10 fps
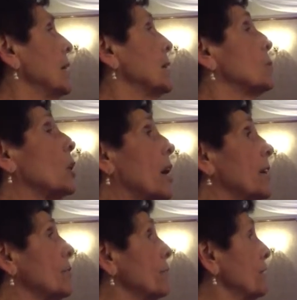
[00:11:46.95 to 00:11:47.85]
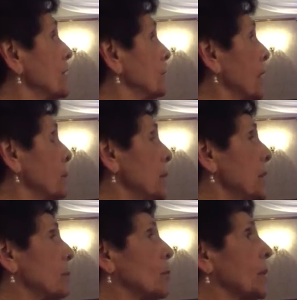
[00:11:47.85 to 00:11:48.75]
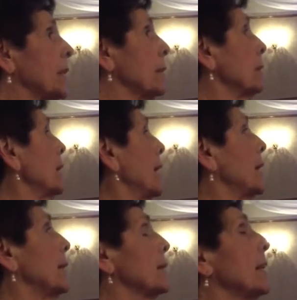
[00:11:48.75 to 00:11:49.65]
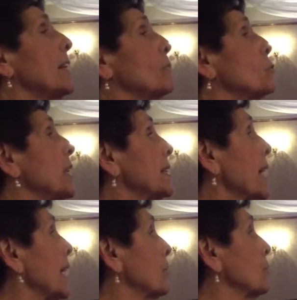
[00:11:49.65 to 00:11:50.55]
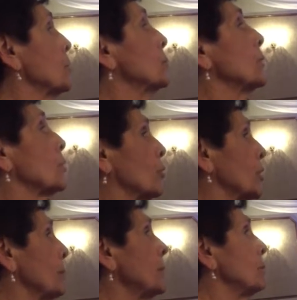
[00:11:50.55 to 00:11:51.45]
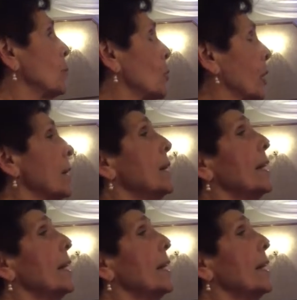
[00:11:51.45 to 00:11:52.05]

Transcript: There were 150 people there, and if we had had room, there could have been more.